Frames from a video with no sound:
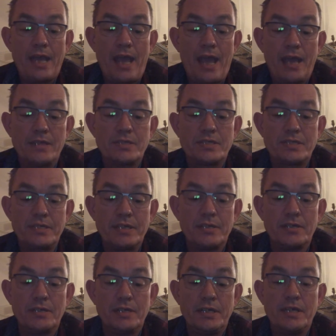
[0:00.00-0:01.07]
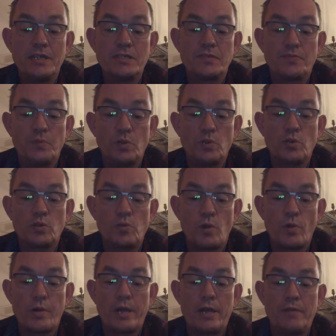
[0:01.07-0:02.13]
has still his full
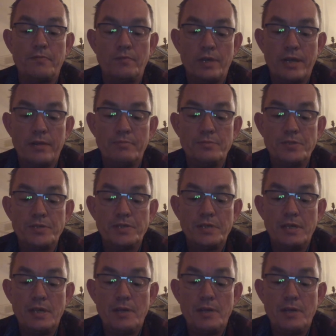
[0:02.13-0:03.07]
quota of ribs,